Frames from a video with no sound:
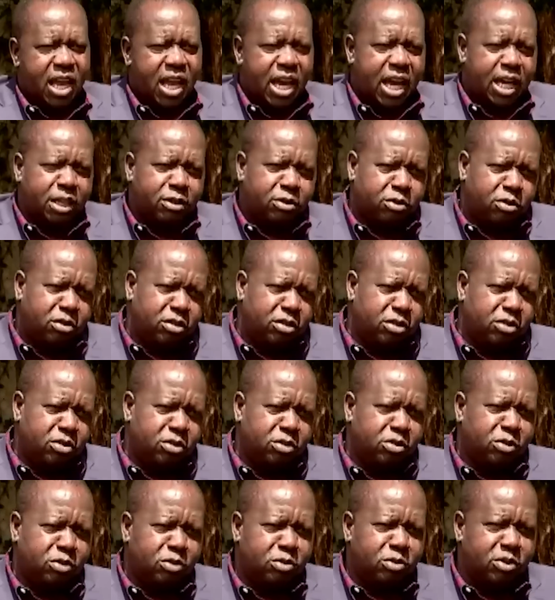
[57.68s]
and to continue to
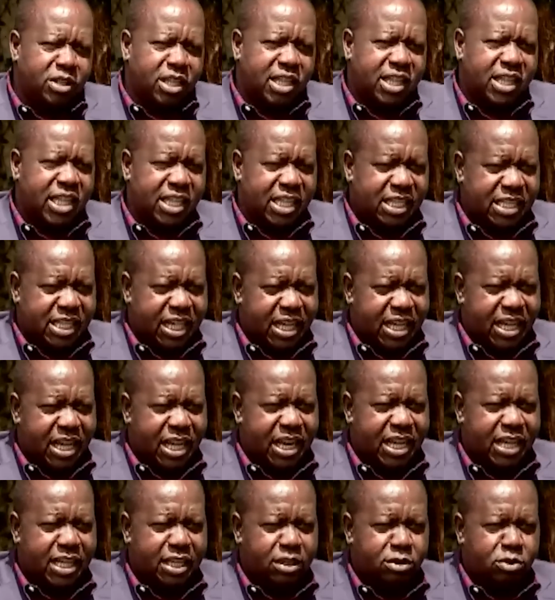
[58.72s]
do the things I
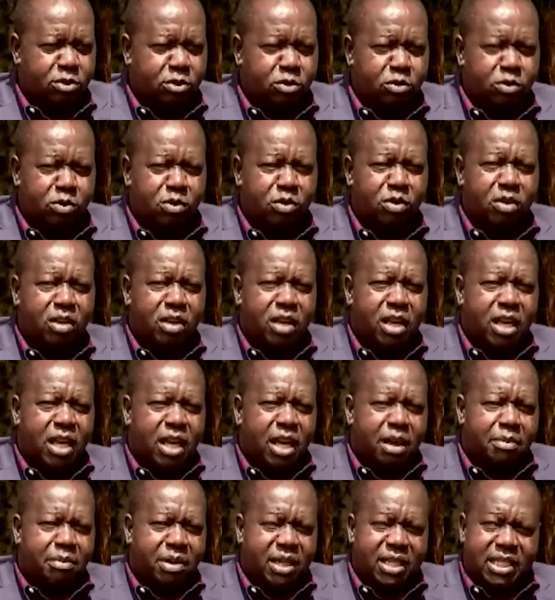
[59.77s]
need to do.
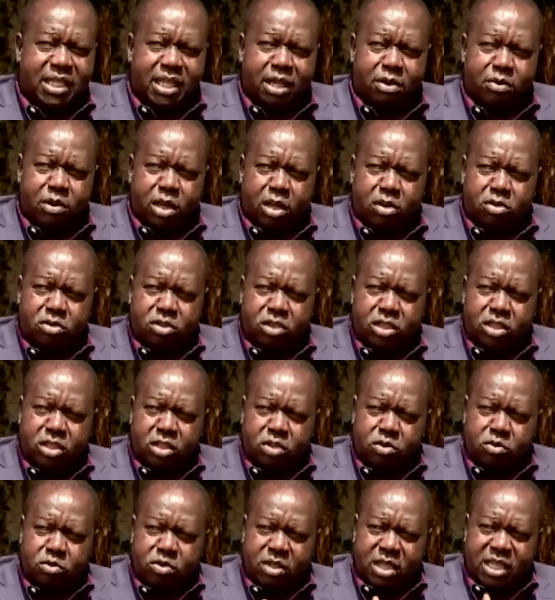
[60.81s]
But we
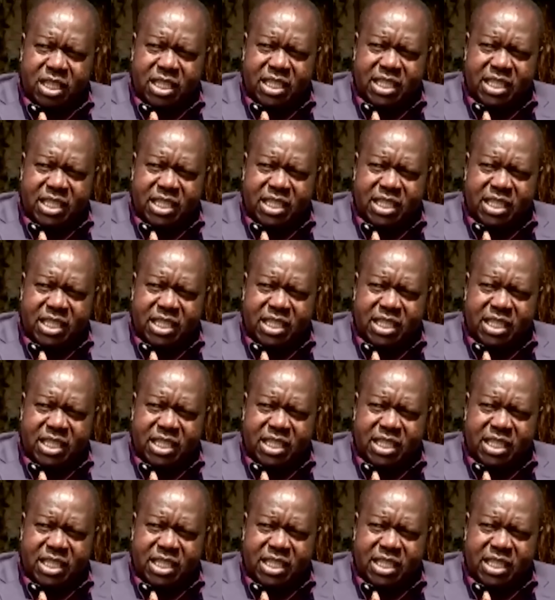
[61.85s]
continue on this